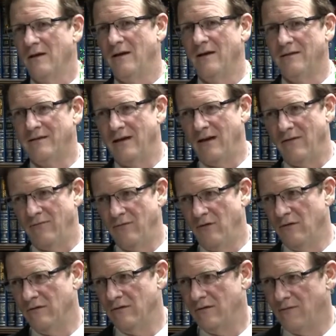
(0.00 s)

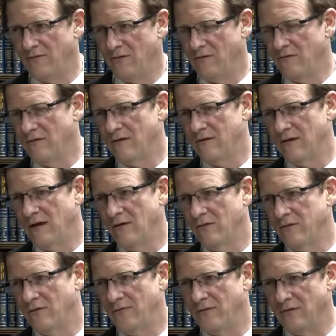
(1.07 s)
leteavon, if you do it
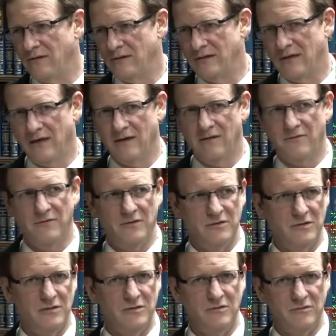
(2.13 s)
out of your desire,
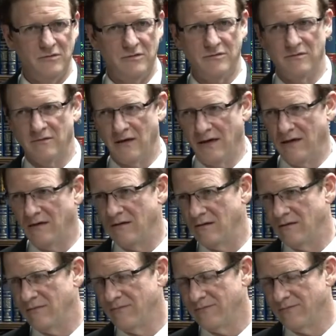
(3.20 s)
versus you do it to anger.